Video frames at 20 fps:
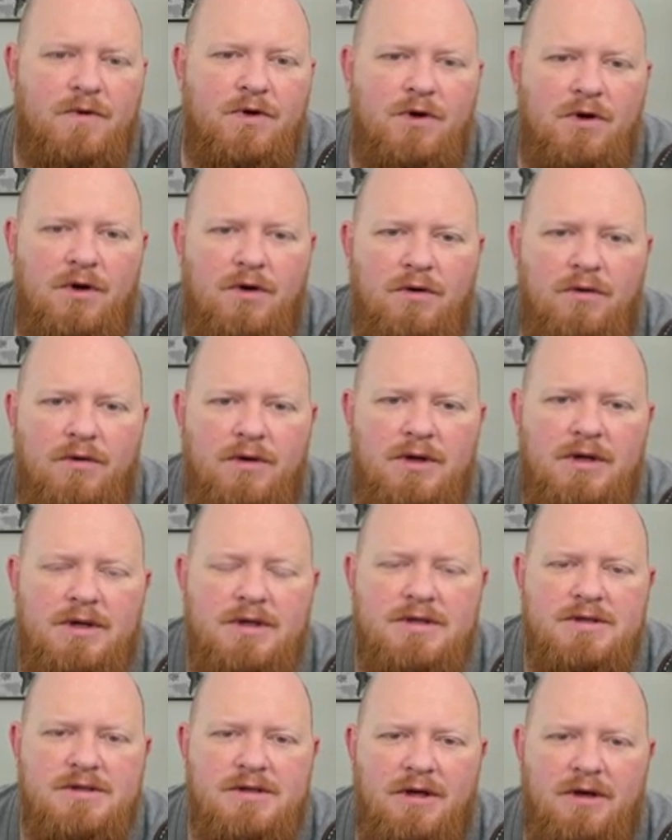gold.
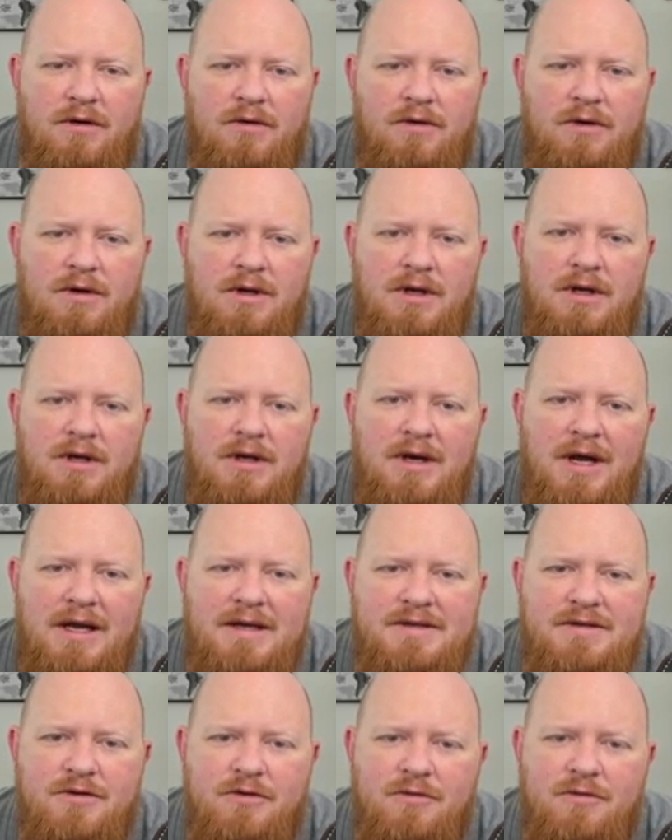So Not too